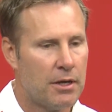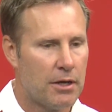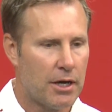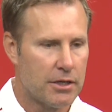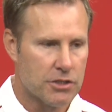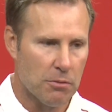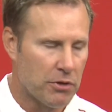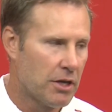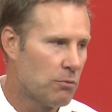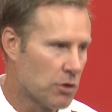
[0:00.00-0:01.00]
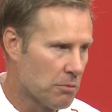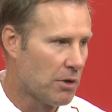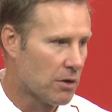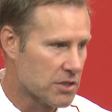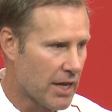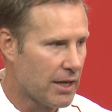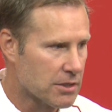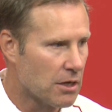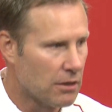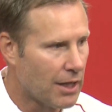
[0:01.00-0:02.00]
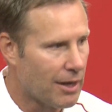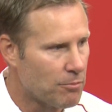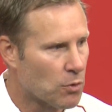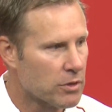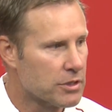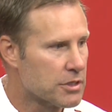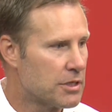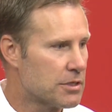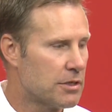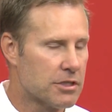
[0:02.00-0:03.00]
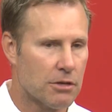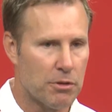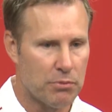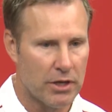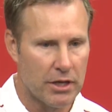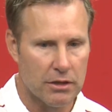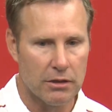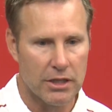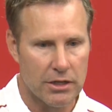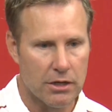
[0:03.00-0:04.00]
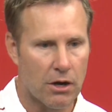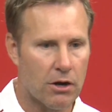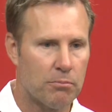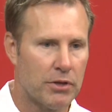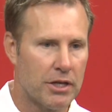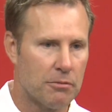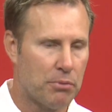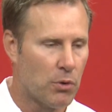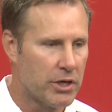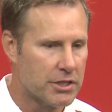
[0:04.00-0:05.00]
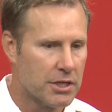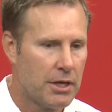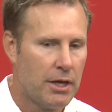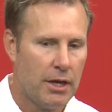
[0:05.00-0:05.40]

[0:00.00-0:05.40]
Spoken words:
He's going to play with the ball in his hands a lot more this season. He's going to be playing the lead guard, playing the point.